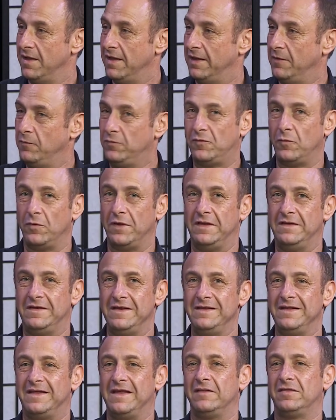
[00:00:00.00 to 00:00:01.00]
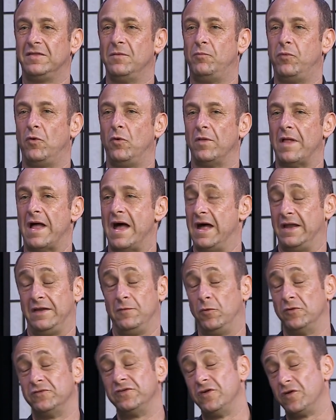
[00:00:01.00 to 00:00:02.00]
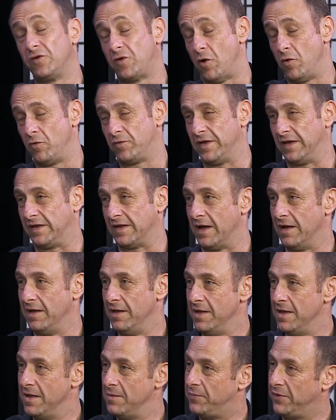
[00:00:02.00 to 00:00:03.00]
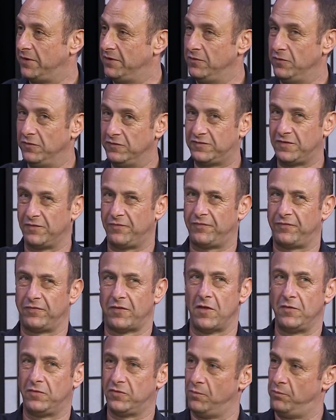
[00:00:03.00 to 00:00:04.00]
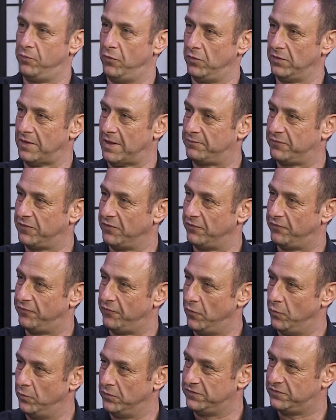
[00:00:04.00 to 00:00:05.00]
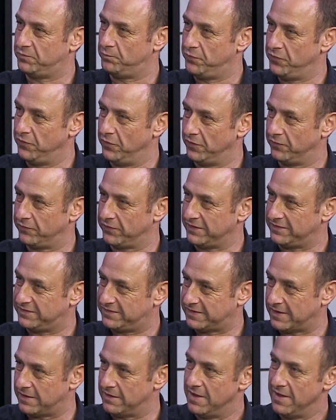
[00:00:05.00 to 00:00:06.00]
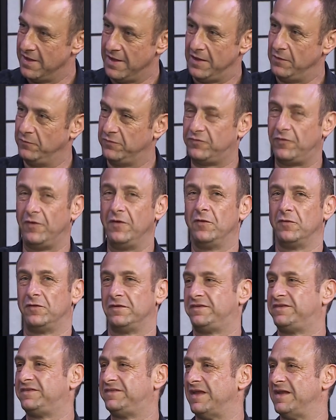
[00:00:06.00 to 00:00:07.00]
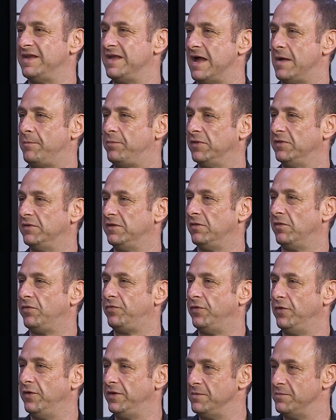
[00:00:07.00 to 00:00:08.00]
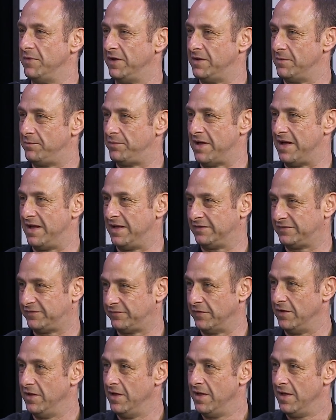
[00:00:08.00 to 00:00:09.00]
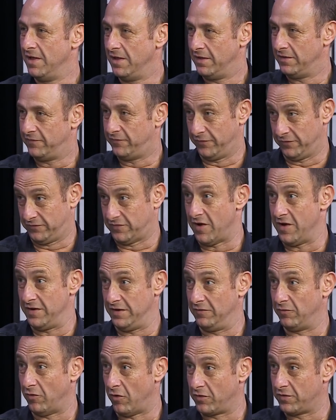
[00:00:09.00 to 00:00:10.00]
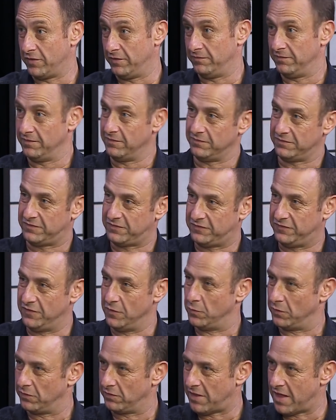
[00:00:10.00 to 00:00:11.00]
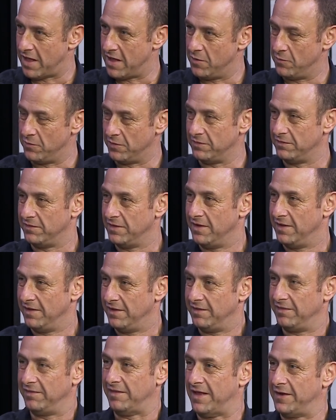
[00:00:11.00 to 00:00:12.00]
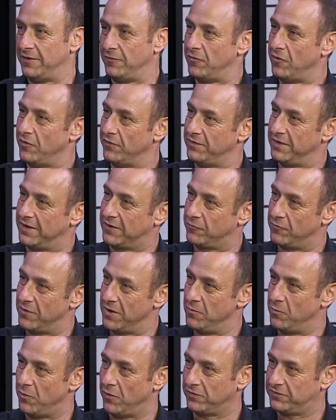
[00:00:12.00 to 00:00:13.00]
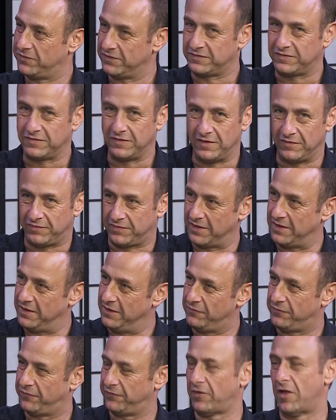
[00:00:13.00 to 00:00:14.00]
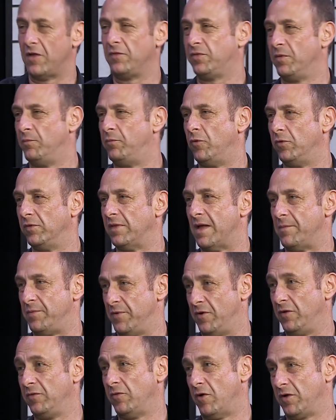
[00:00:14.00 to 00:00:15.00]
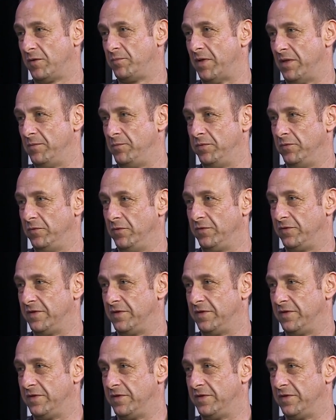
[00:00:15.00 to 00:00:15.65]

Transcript: he would, he didn't kick the ball hard. He wasn't a goal kicker, but he used to float the ball up to the forwards beautifully. Set, he was very good at setting up a little thirty metre pass for for Tony Lockett, Stewart Loewe, and later on Nick Riewoldt. Just it, he'd float the ball up, and I like people